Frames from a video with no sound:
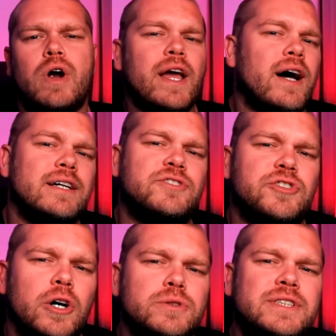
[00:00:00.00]
Right guys,
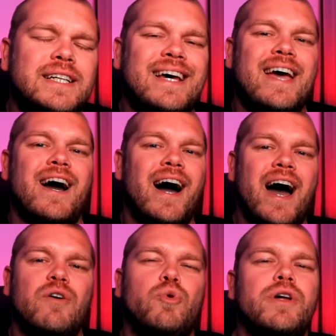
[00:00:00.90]
so today I
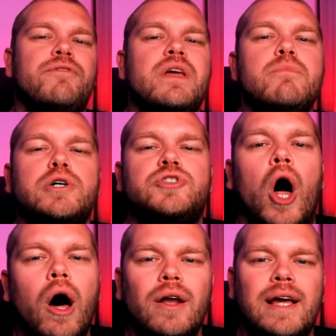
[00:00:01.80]
have one of the most
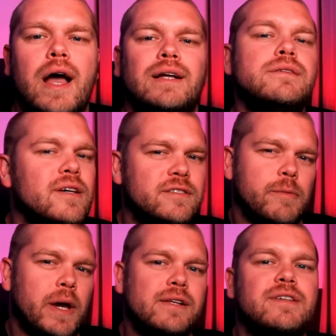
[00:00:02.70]
hotly
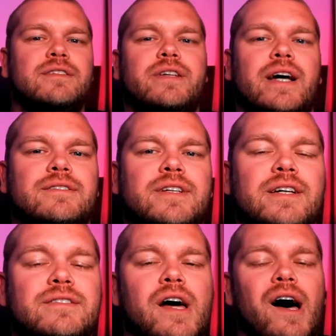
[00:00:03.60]
anticipated
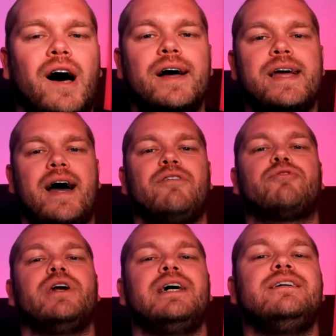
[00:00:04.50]
tactics that I
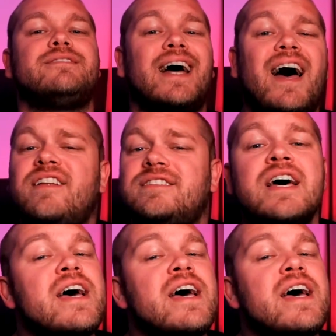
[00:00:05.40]
have released, and